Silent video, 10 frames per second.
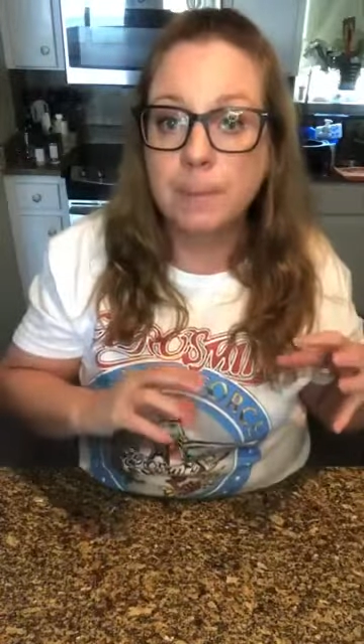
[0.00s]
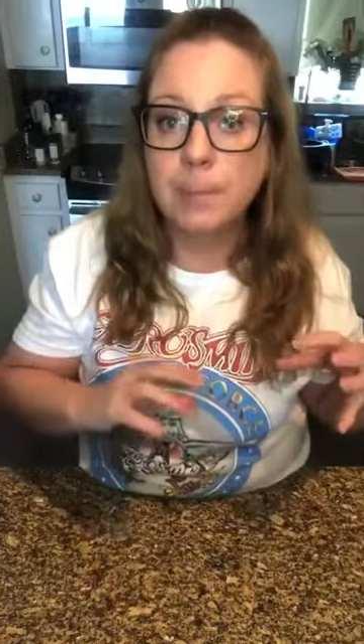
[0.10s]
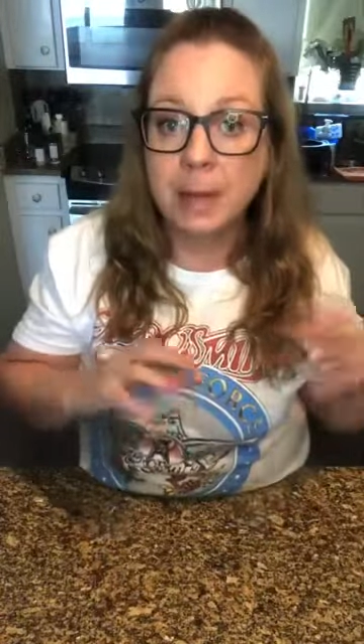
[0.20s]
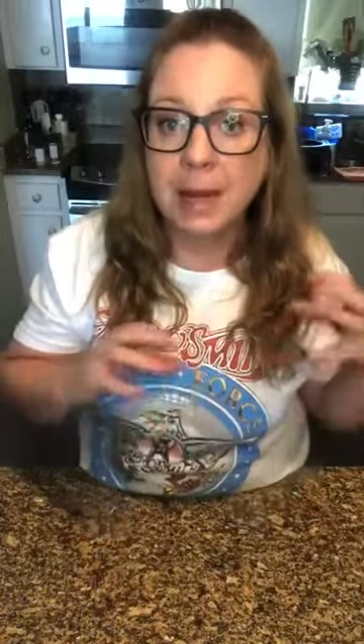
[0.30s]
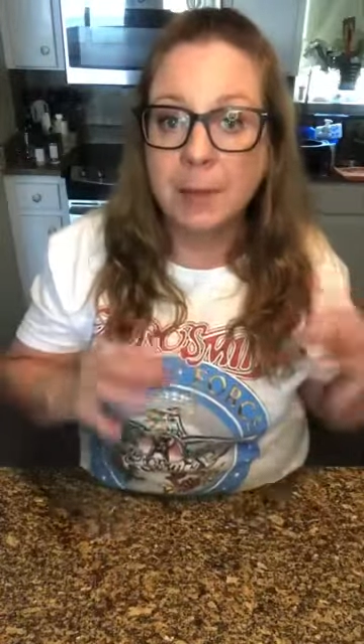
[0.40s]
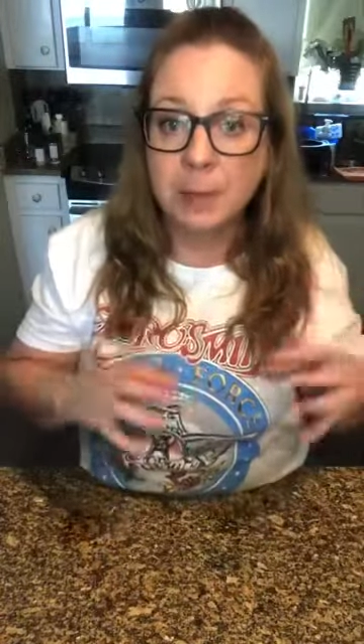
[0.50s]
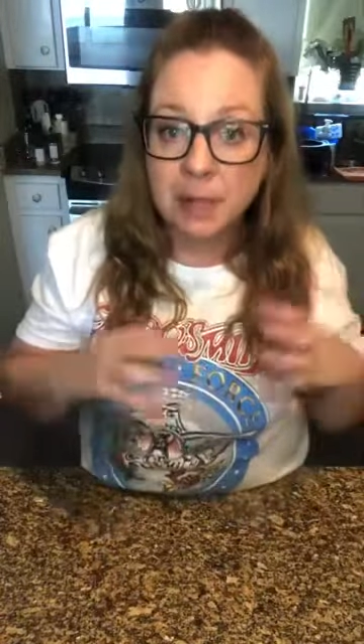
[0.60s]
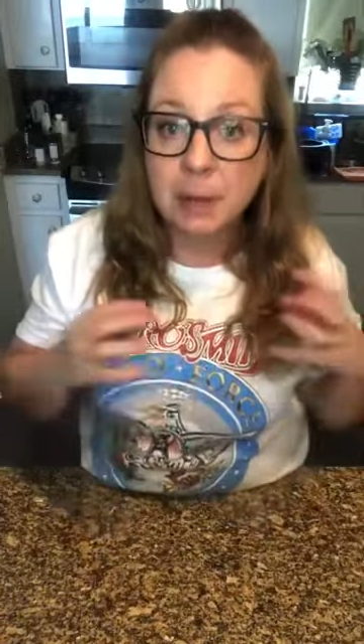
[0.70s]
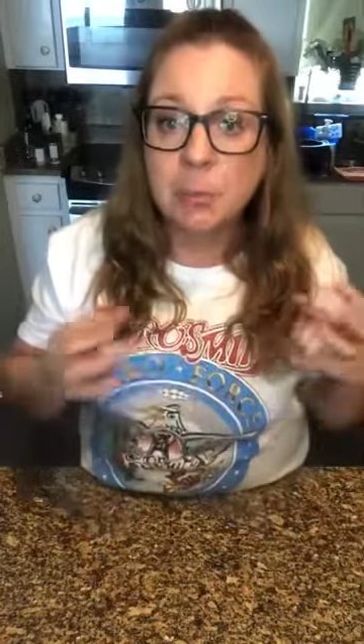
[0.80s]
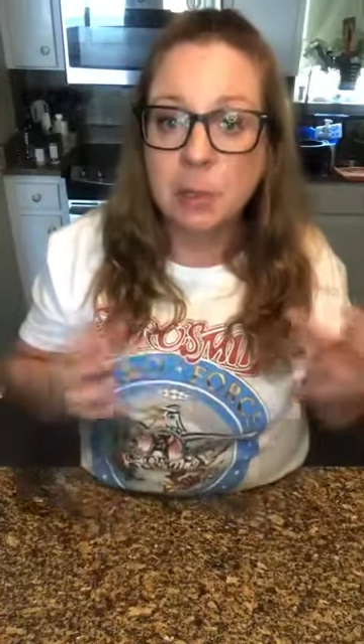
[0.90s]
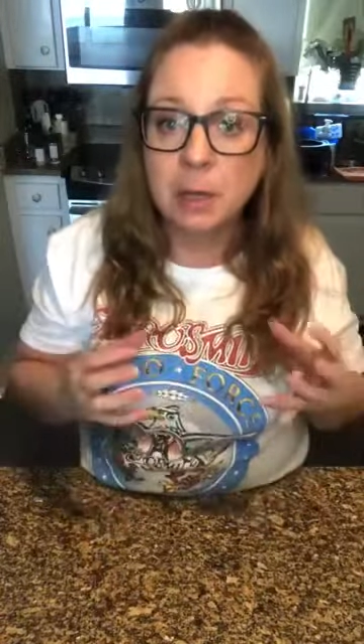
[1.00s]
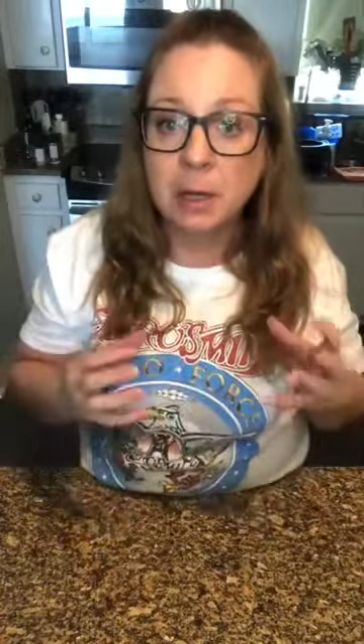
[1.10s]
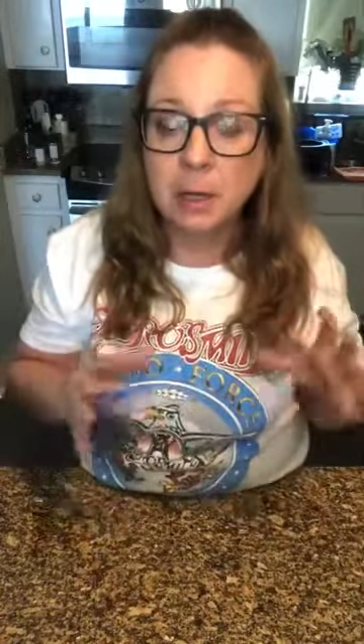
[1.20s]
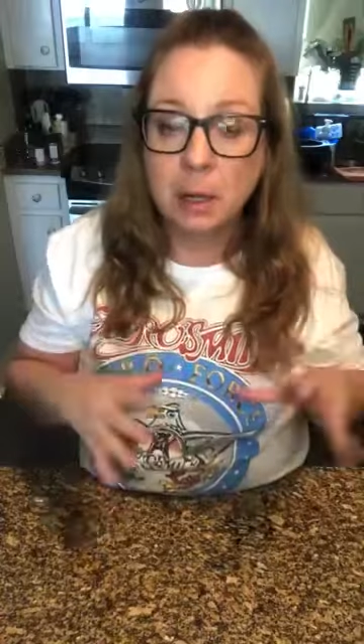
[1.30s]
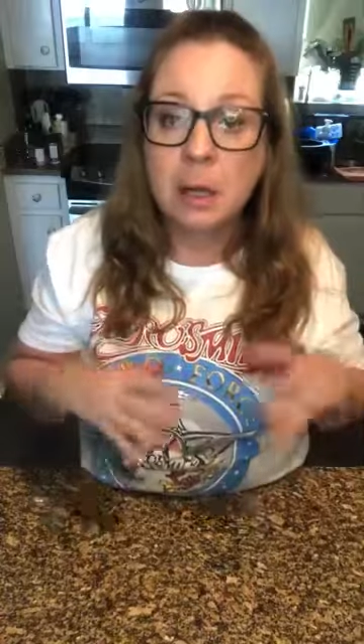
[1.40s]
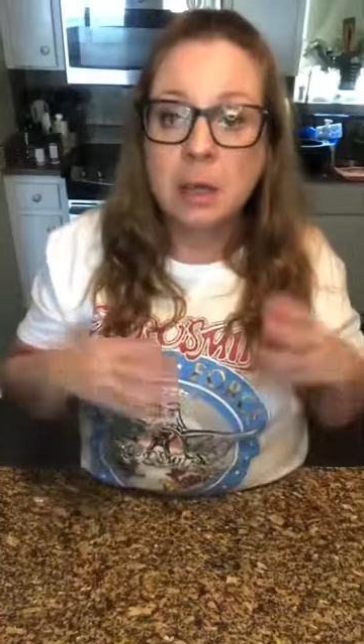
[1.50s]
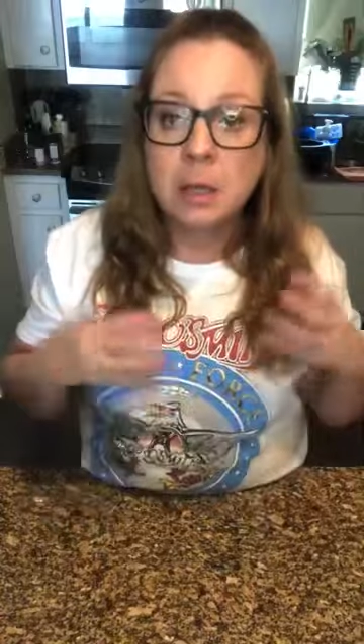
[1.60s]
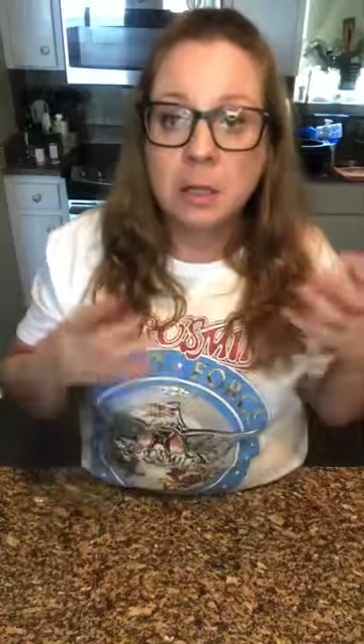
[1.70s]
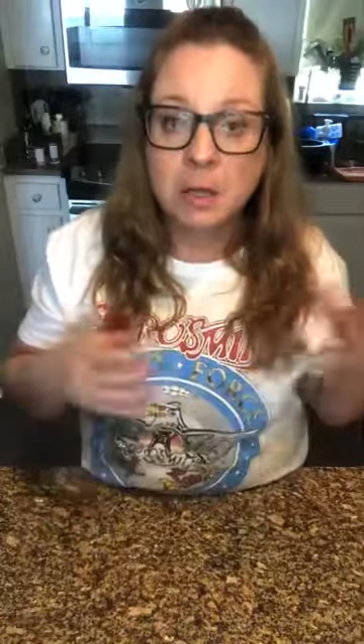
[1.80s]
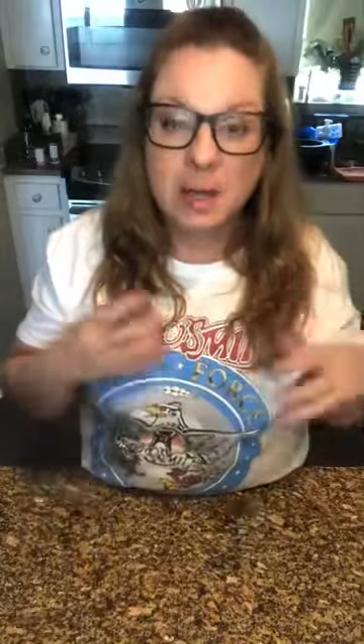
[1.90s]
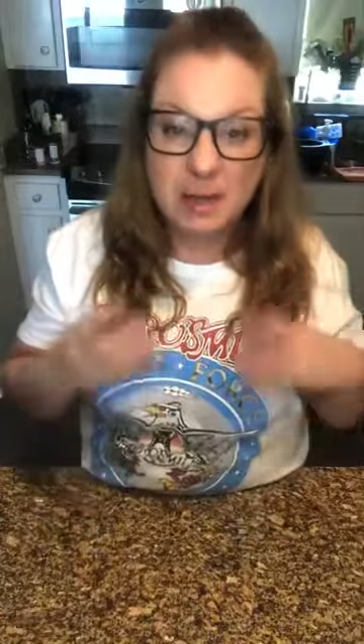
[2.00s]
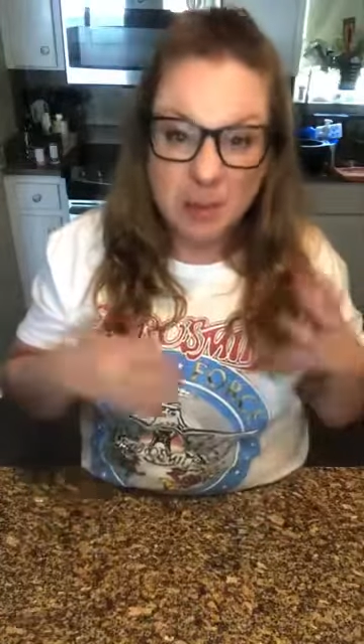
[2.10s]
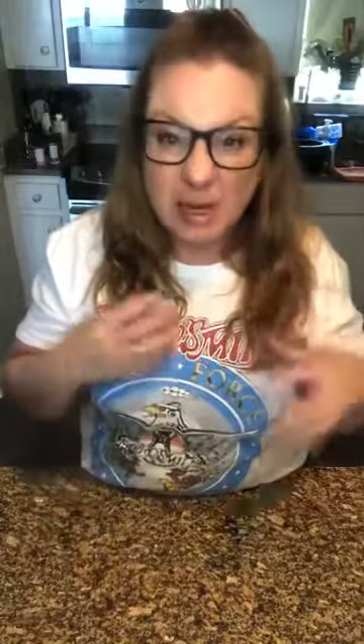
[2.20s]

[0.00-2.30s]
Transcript: It'll help it keep cooking and be